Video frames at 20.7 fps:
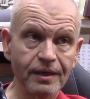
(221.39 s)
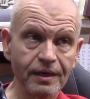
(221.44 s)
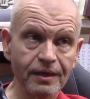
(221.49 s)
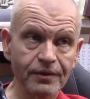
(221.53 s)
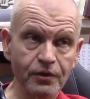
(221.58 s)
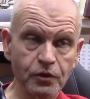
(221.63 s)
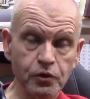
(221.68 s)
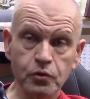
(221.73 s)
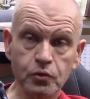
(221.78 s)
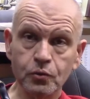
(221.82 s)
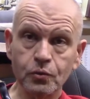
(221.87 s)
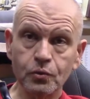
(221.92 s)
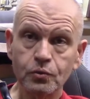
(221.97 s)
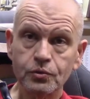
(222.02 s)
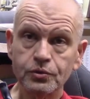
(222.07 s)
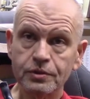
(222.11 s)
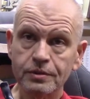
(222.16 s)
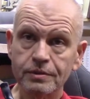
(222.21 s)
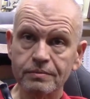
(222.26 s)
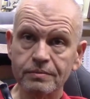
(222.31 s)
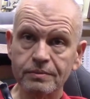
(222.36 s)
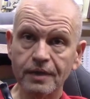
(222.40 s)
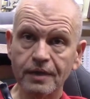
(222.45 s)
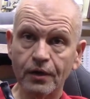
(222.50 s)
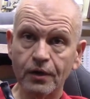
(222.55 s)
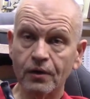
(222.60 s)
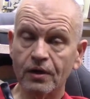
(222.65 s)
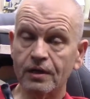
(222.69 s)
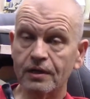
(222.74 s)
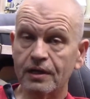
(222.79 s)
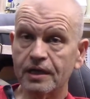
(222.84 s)
They're tools. I
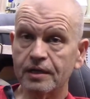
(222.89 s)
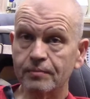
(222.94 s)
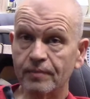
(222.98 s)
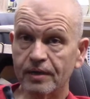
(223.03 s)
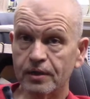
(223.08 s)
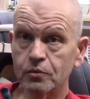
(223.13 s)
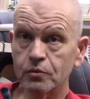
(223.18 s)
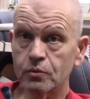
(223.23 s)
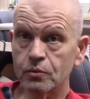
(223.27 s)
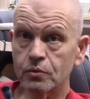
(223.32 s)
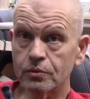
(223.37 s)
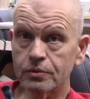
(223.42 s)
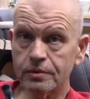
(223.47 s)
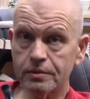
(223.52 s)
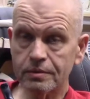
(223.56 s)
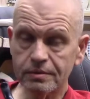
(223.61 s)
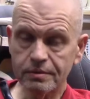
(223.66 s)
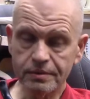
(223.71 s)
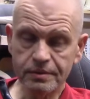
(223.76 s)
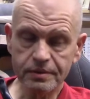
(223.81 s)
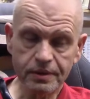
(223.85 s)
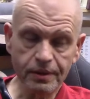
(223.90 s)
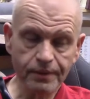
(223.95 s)
don't collect my tools. So.